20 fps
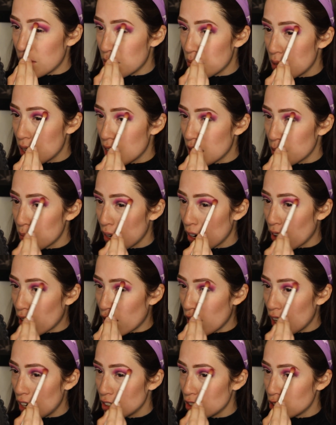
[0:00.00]
Me in my
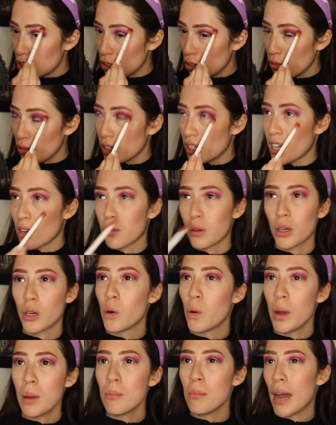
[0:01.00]
heart, I just don't feel like we're
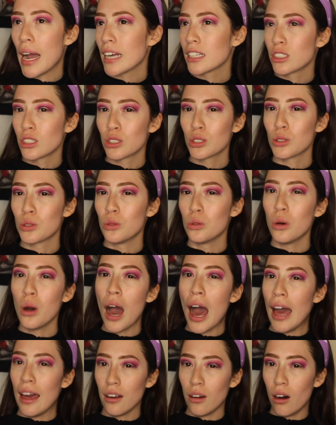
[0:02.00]
going back to
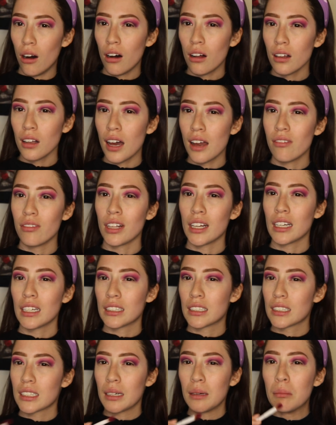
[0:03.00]
school at all. I feel like
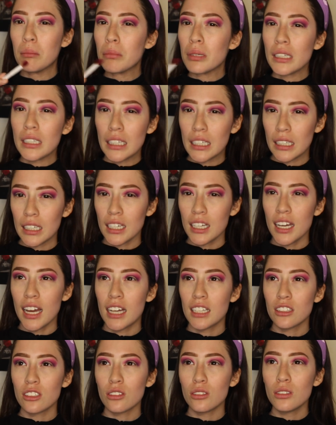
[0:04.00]
it's completely
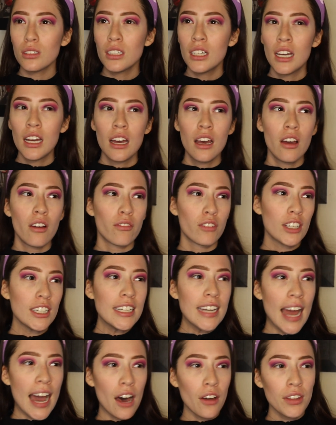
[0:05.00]
canceled. For
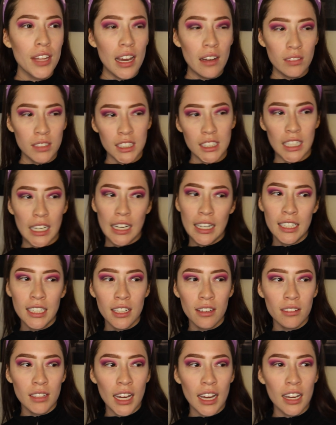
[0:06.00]
now, they haven't said
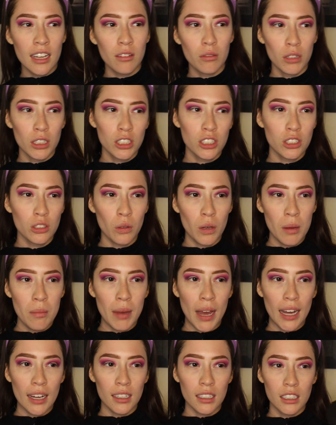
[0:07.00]
any of that. We're just going
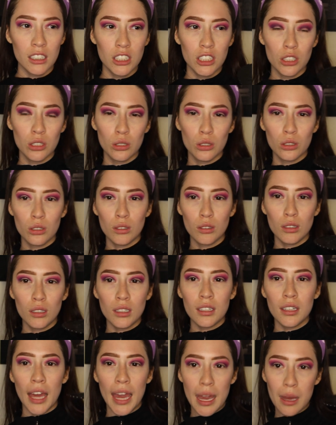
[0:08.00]
back until
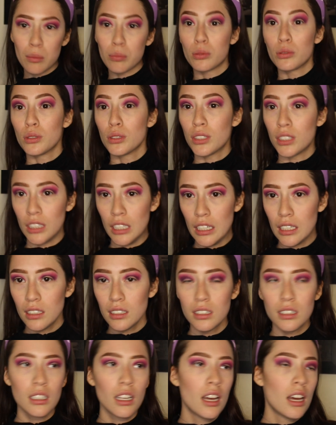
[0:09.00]
April
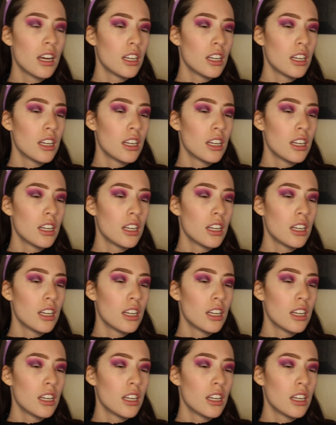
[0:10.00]
6th.